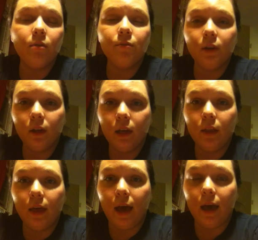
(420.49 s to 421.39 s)
feeling
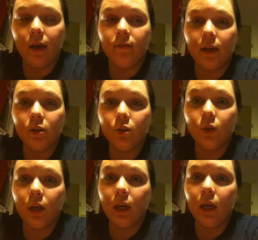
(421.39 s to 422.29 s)
that
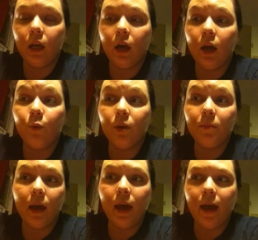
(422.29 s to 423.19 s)
eventually we
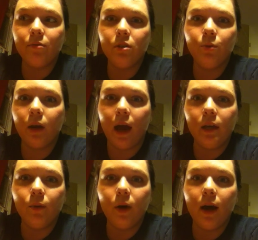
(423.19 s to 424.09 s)
may have to do an
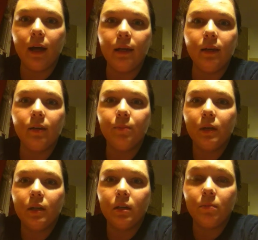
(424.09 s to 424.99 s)
IUI
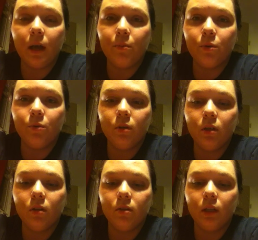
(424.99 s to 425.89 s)
because I'm not producing
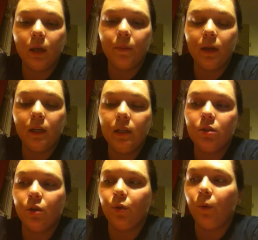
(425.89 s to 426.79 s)
the CM I need
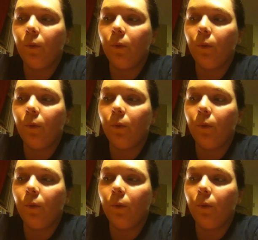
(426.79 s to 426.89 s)
to.